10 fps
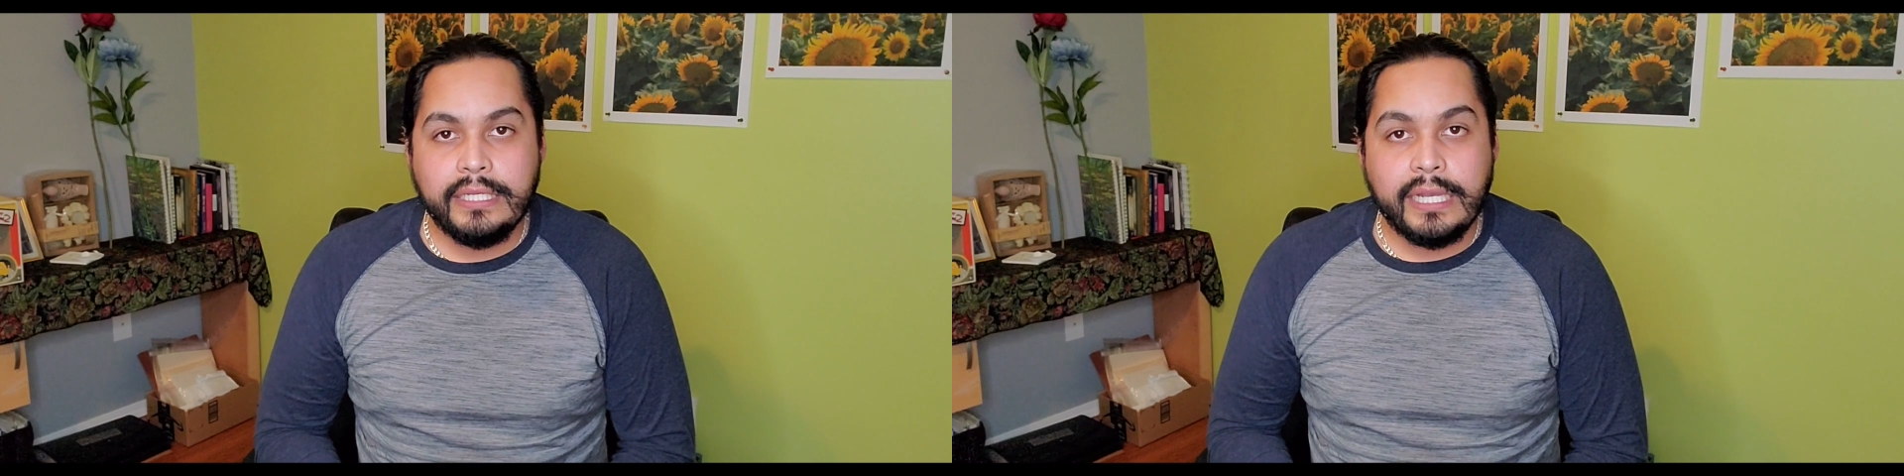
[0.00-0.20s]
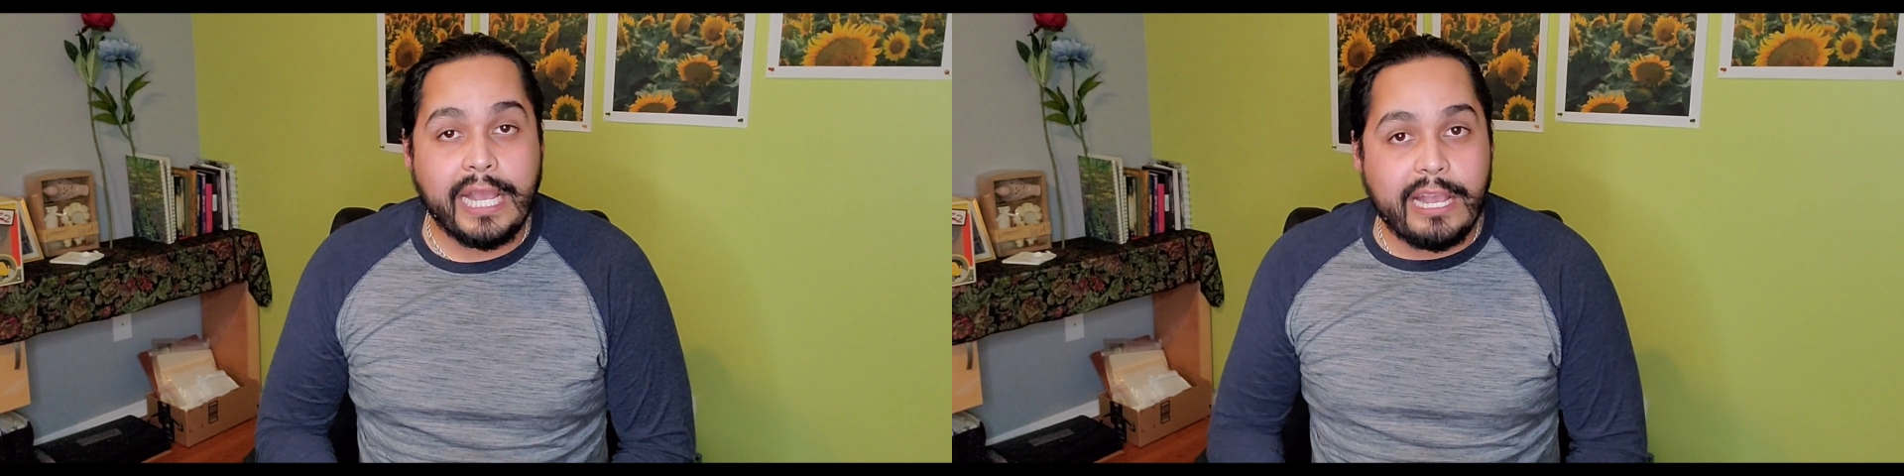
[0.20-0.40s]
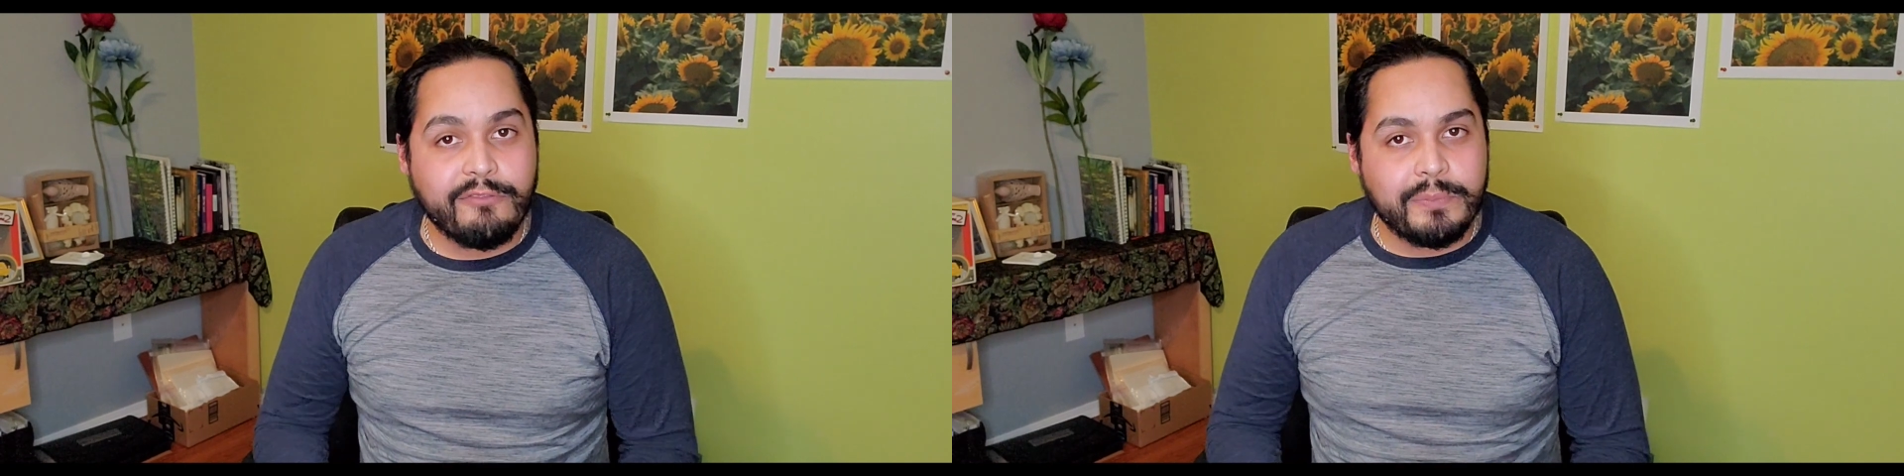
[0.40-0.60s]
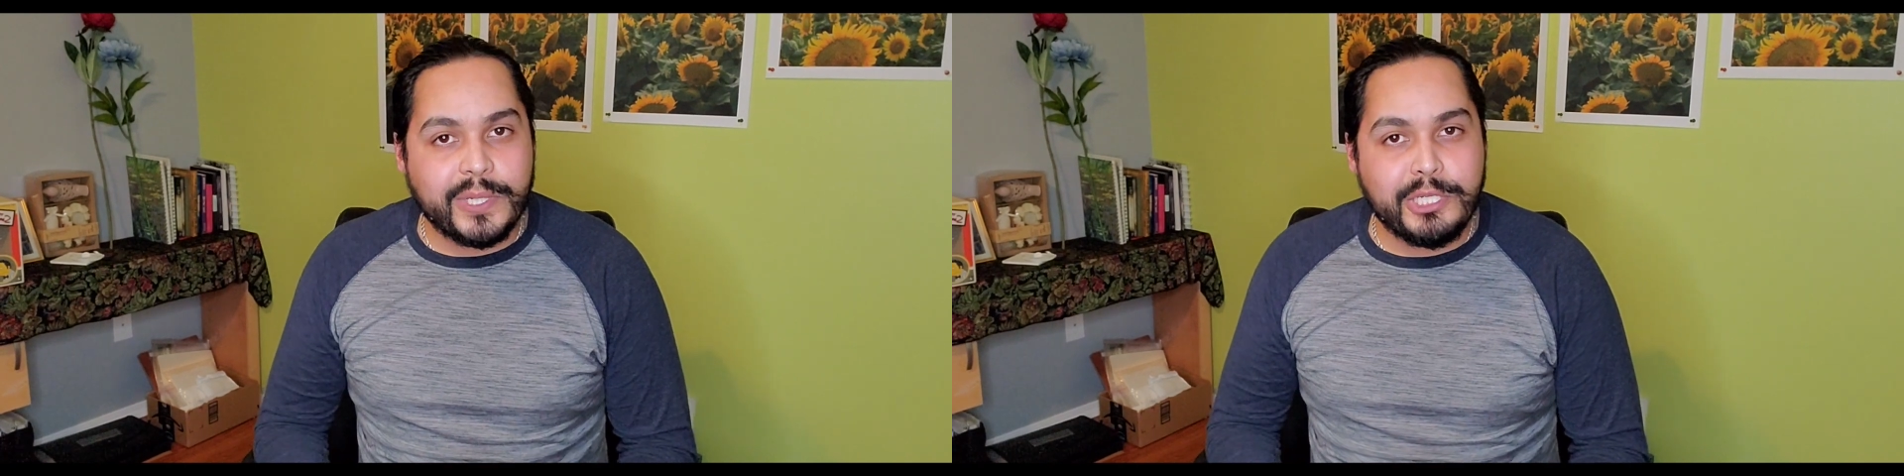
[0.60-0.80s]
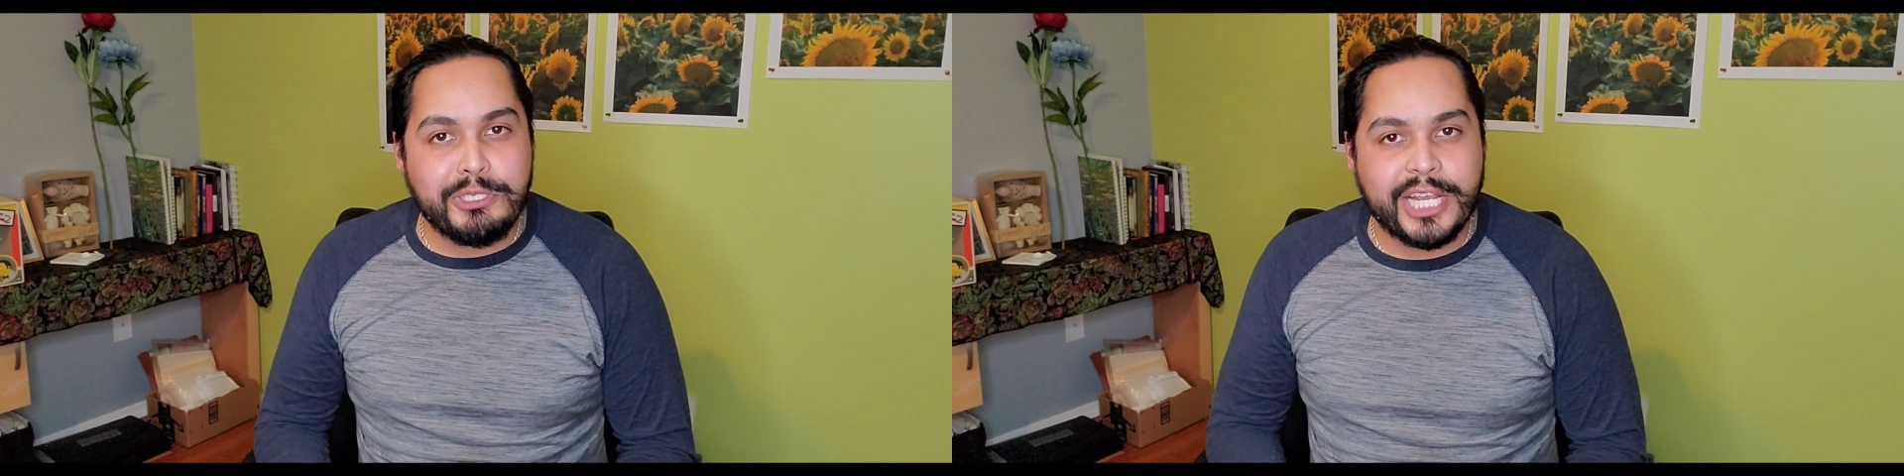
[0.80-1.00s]
Hey
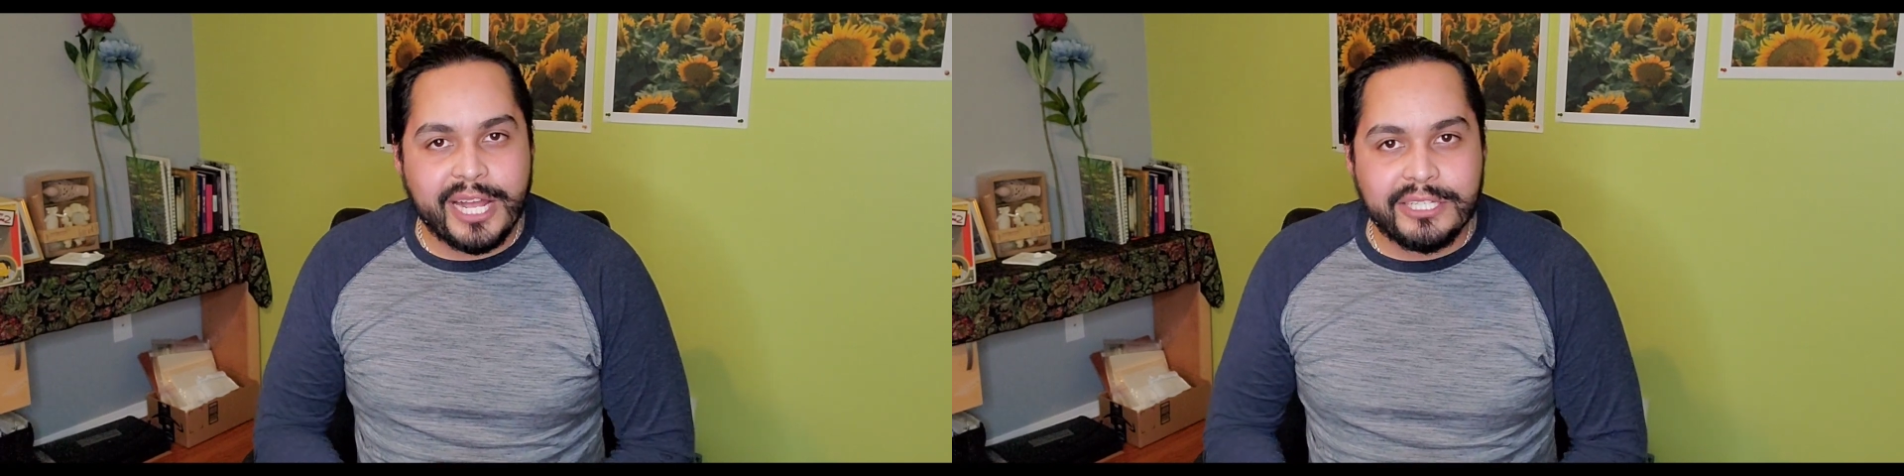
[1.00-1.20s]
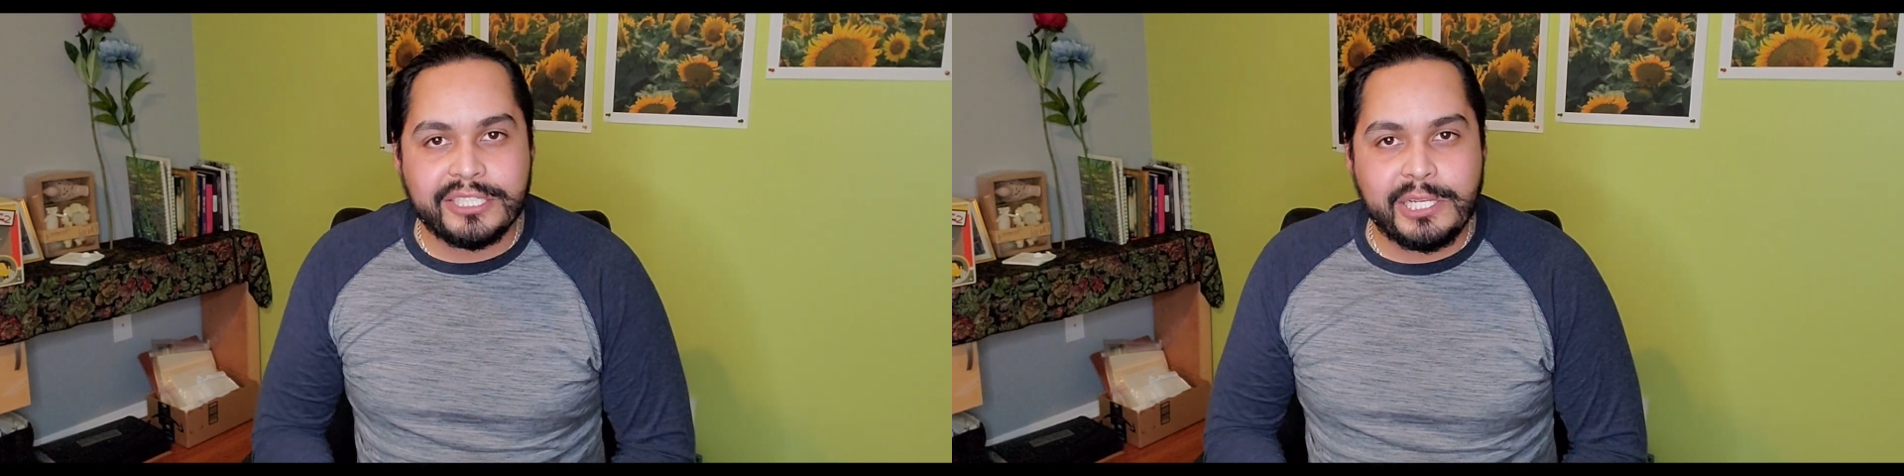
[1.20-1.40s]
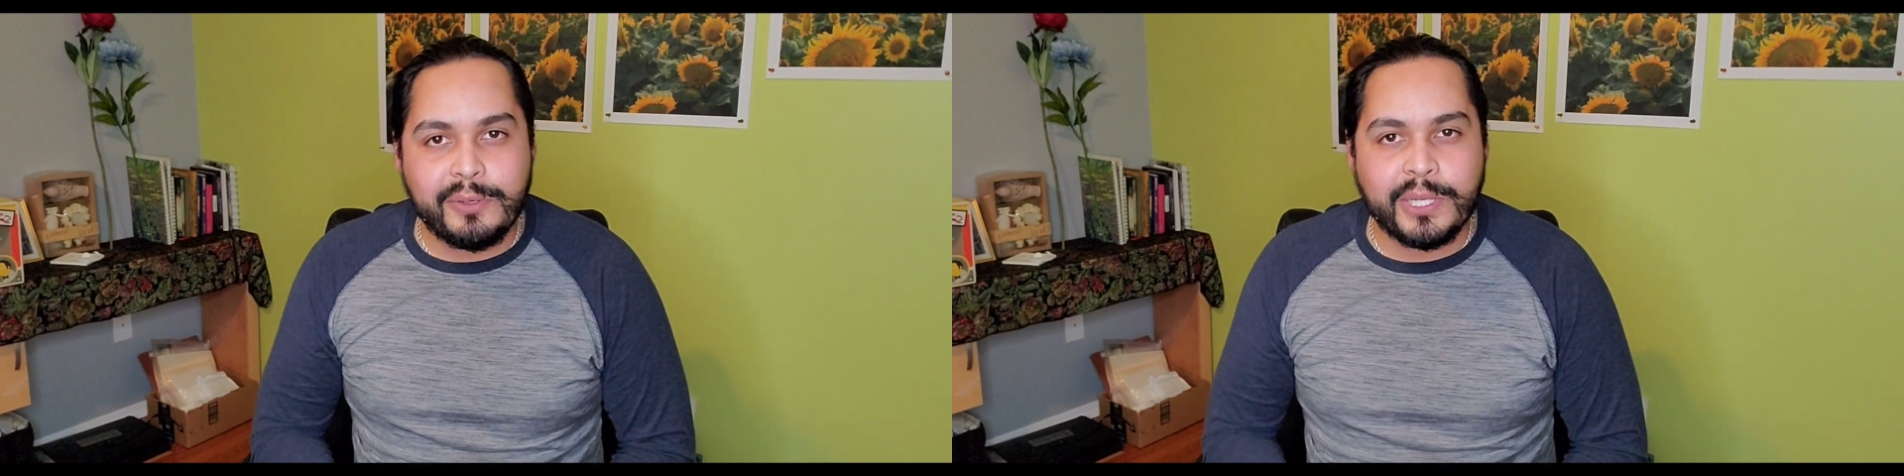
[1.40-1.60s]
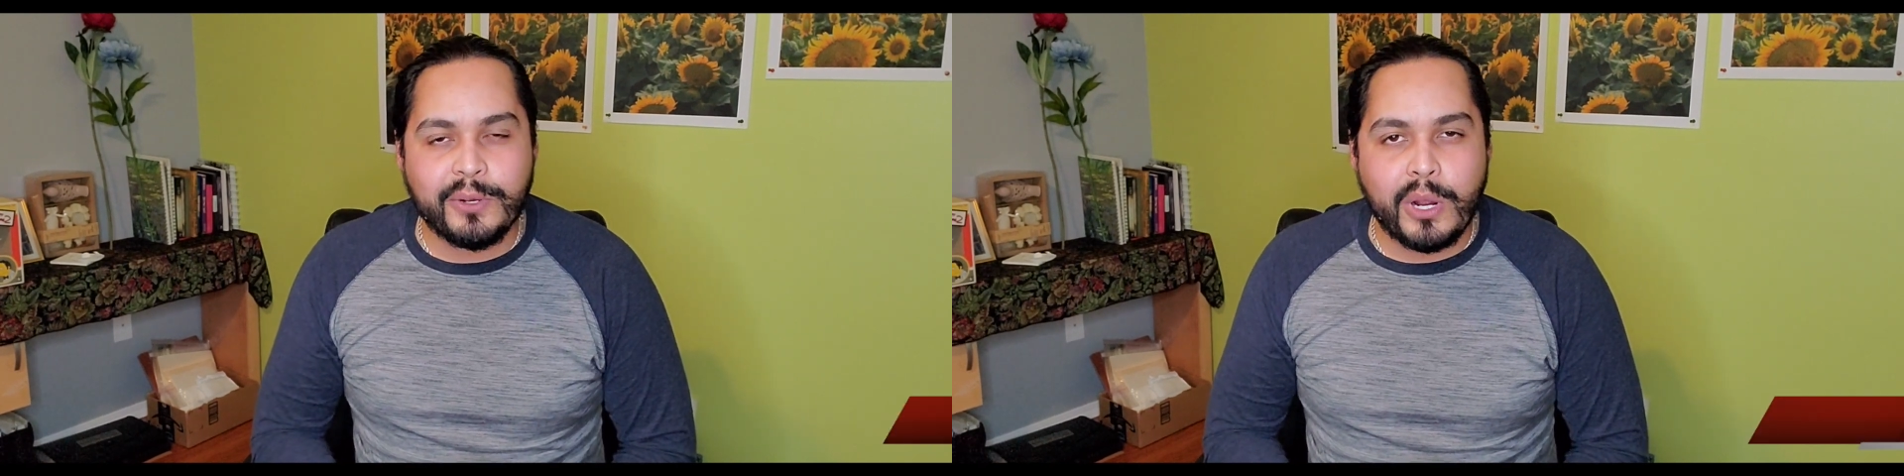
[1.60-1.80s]
everybody, Tchadas Leo here,